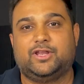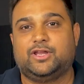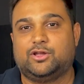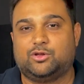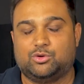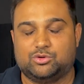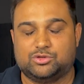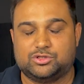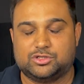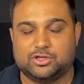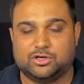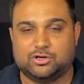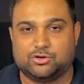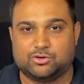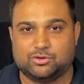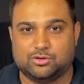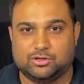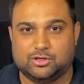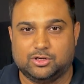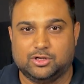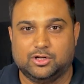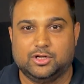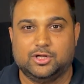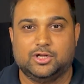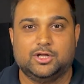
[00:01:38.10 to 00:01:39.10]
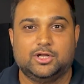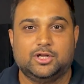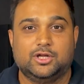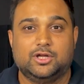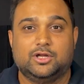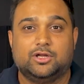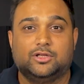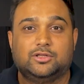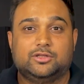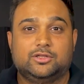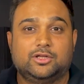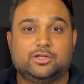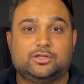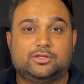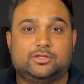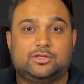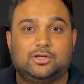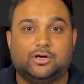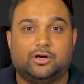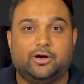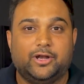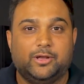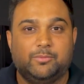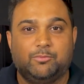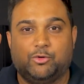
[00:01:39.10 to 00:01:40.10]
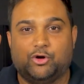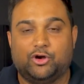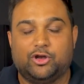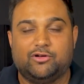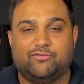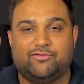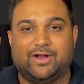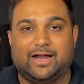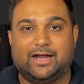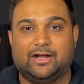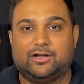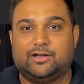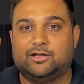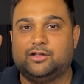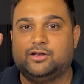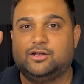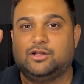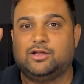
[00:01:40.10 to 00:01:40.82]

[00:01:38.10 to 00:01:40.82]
crucial role. The third important factor